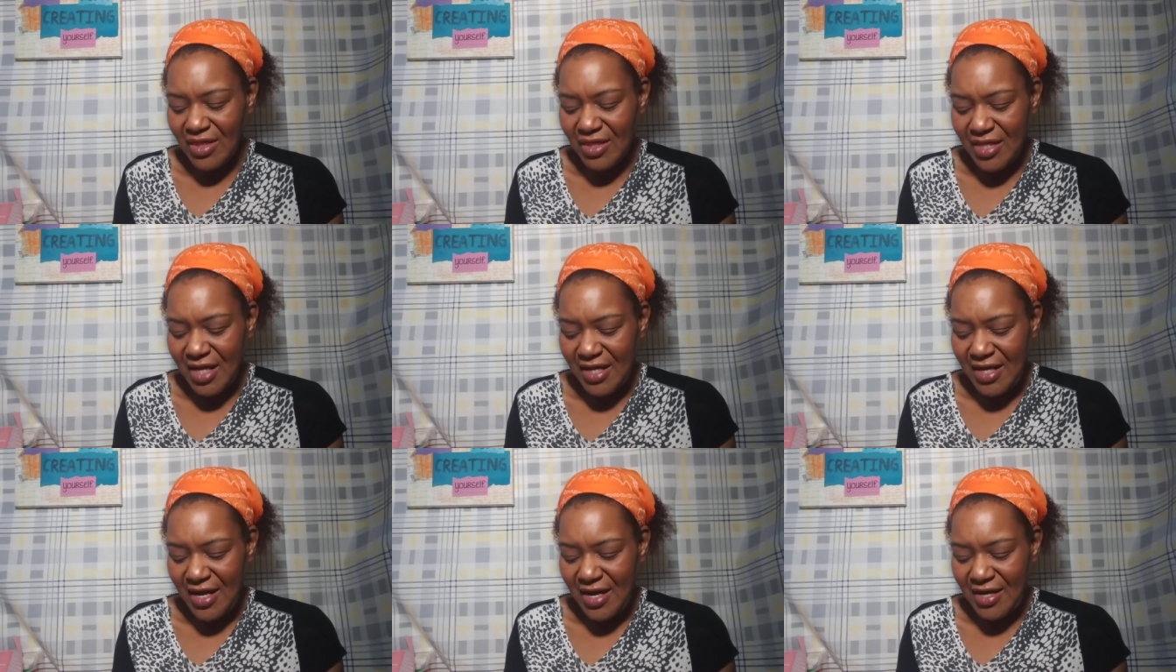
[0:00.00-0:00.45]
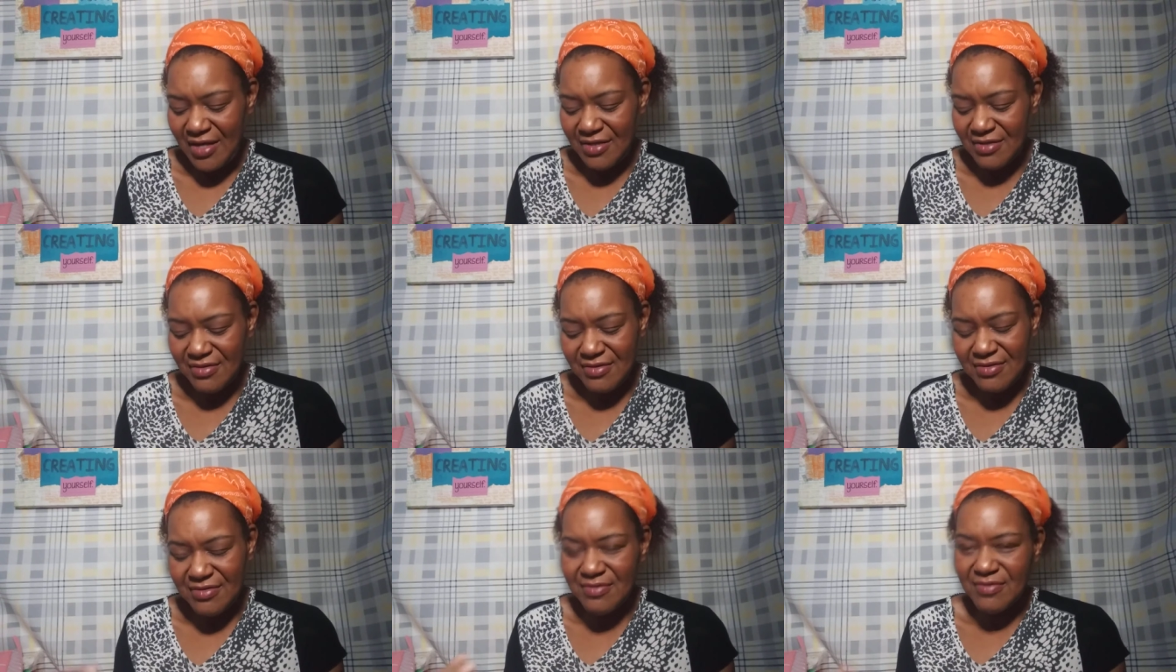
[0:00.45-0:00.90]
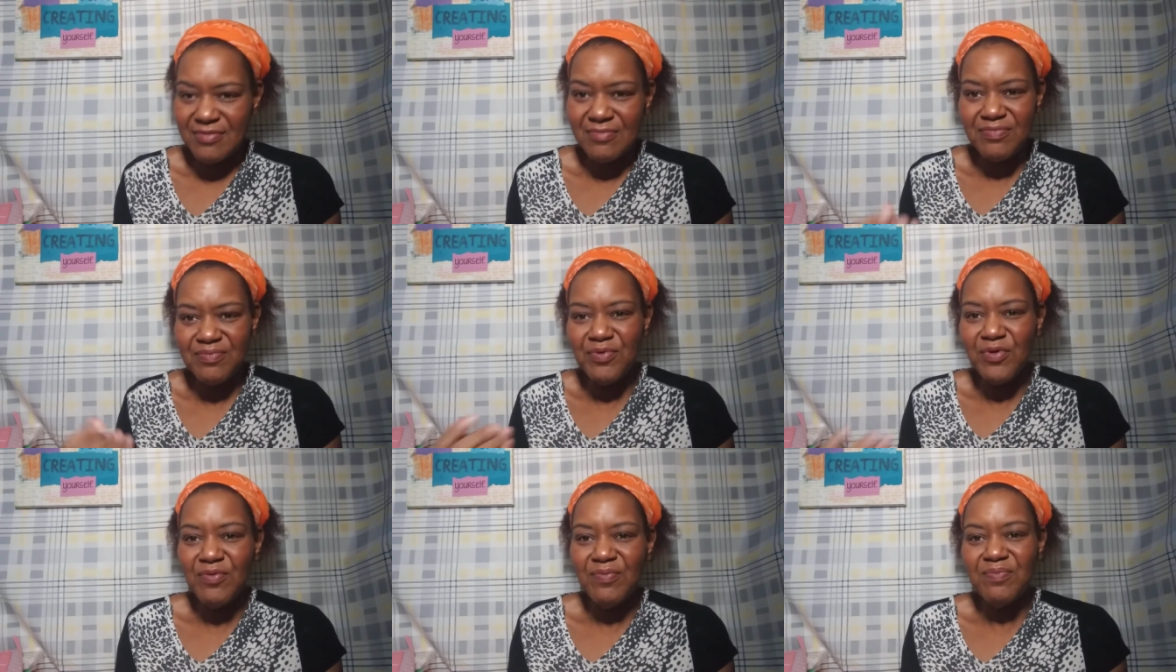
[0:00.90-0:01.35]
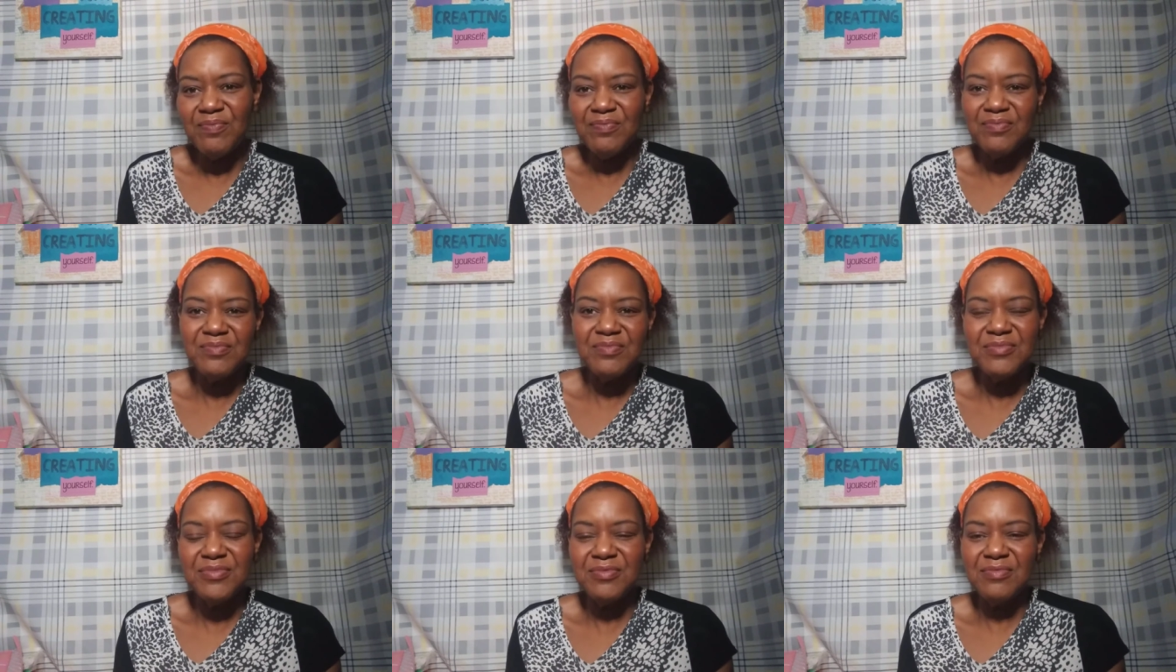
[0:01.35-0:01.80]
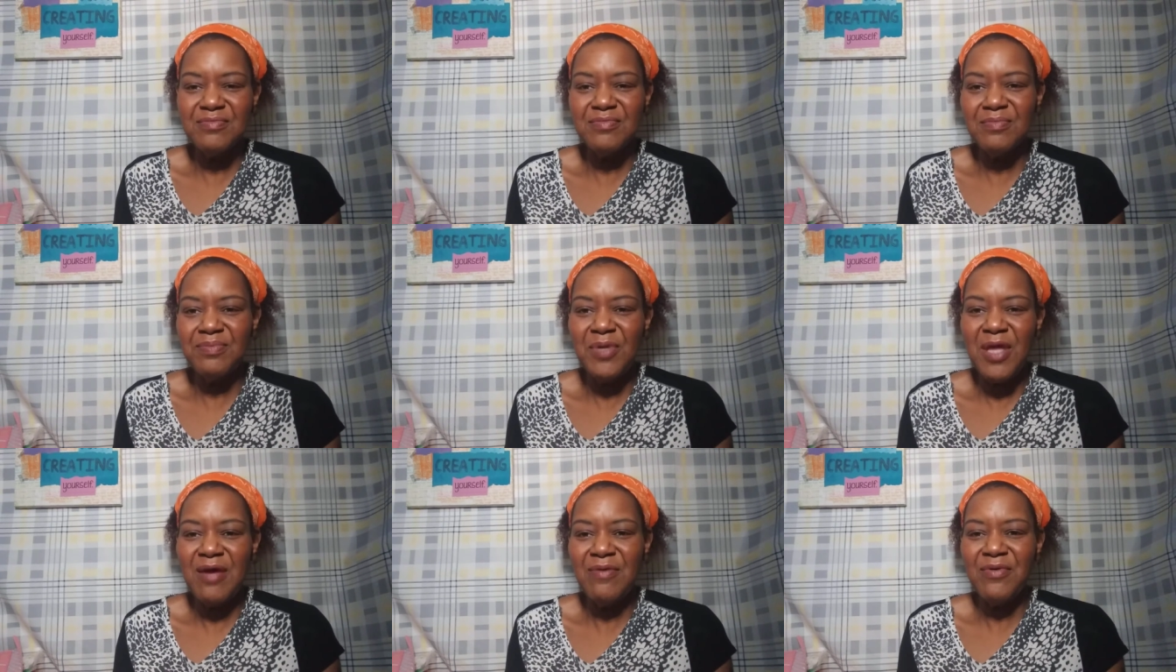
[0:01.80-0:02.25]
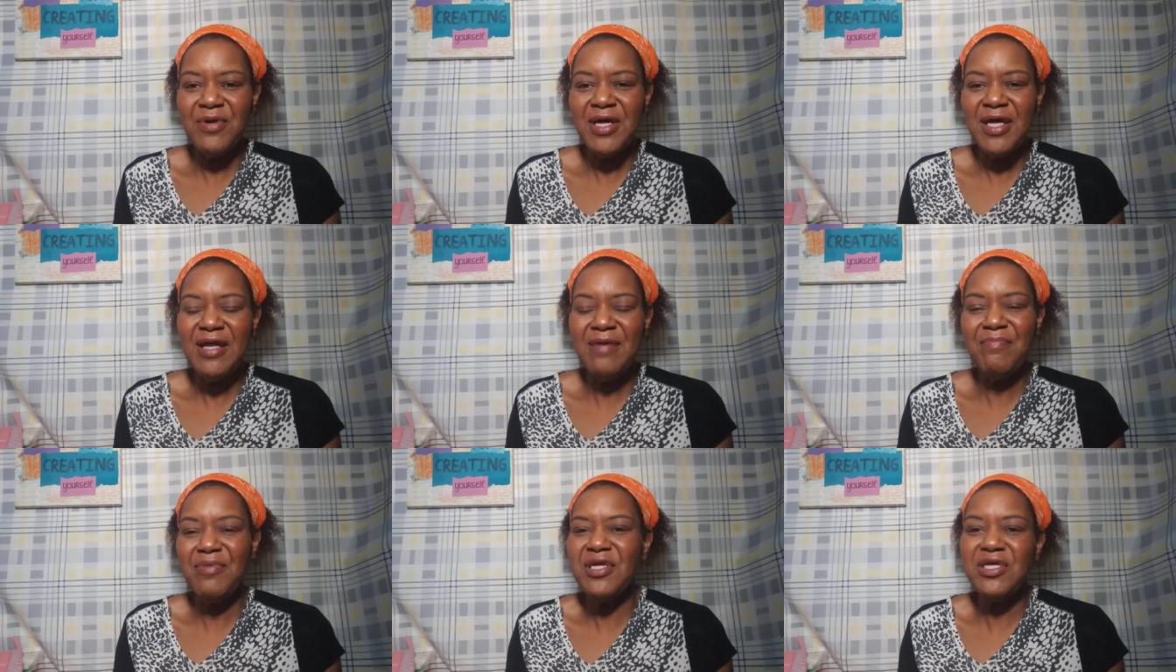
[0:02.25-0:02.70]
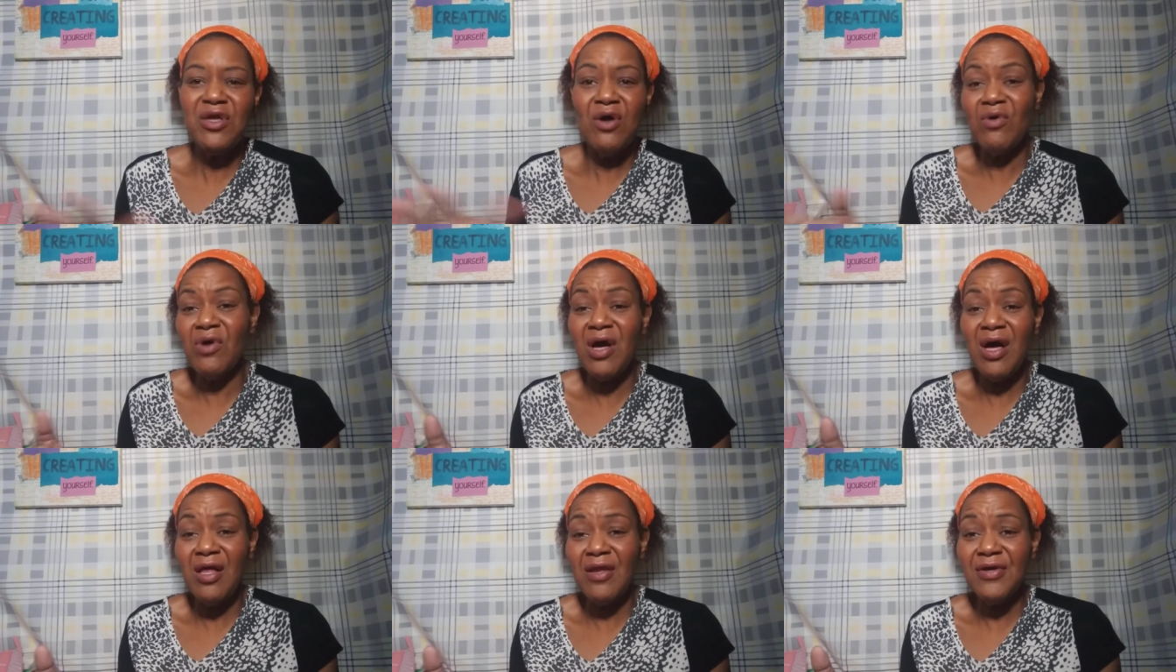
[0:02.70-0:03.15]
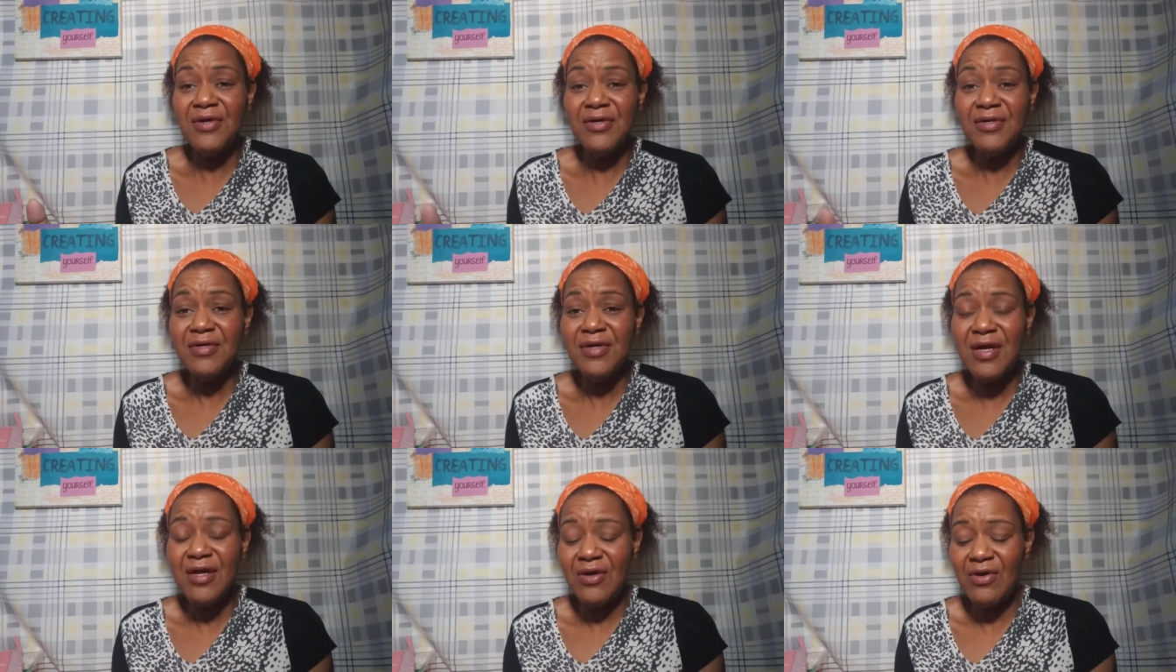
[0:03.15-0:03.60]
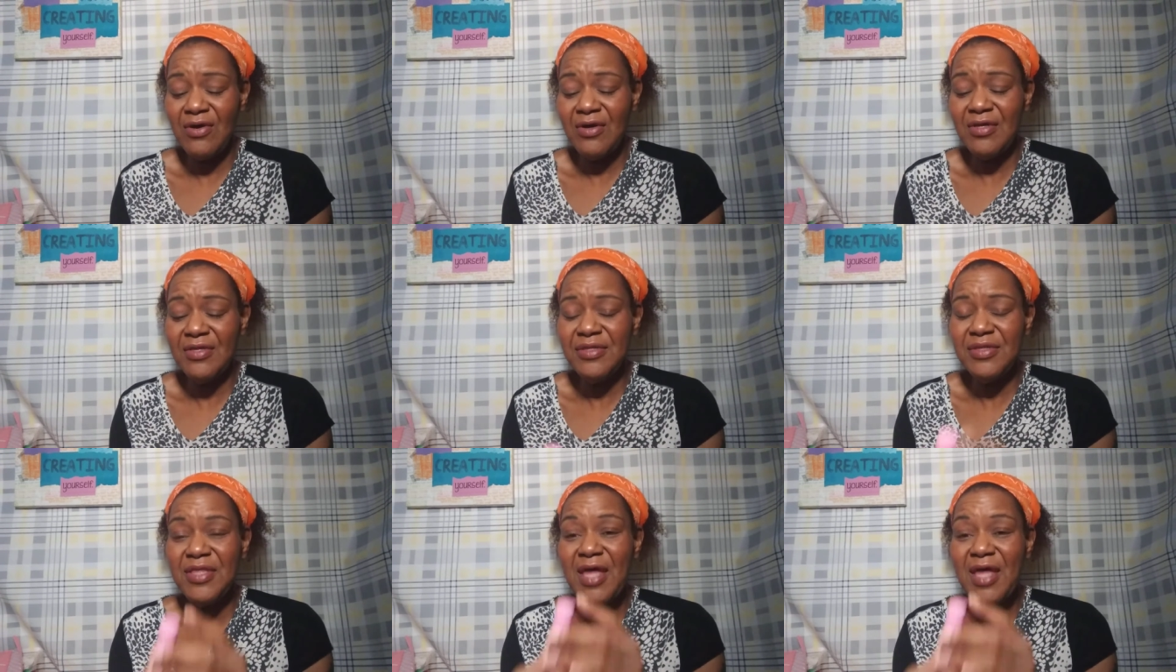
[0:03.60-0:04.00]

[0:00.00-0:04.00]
That had fruit flavoring in it but no color at all.